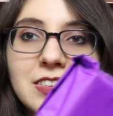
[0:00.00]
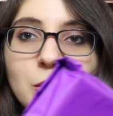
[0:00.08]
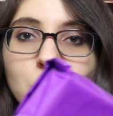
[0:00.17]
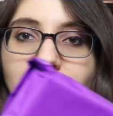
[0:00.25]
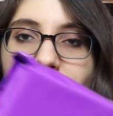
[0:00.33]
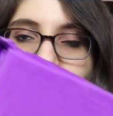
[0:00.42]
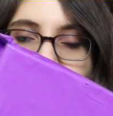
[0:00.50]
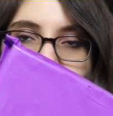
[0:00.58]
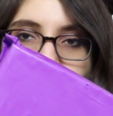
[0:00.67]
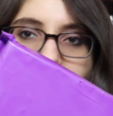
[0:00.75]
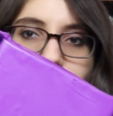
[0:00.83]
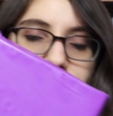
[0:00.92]
so we have it
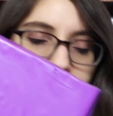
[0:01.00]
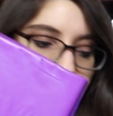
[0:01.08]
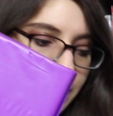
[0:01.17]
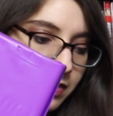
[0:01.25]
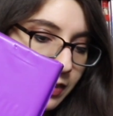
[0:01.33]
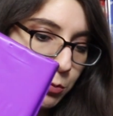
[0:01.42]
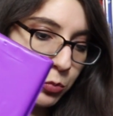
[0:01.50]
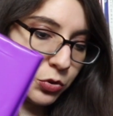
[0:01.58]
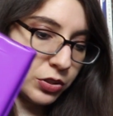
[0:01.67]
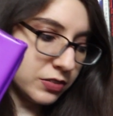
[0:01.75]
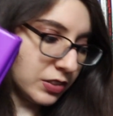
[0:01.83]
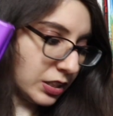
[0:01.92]
wrapped in this
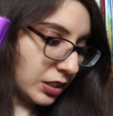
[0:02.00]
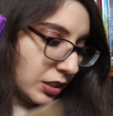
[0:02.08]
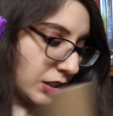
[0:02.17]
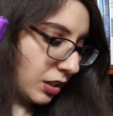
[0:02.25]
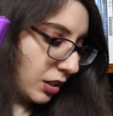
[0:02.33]
pretty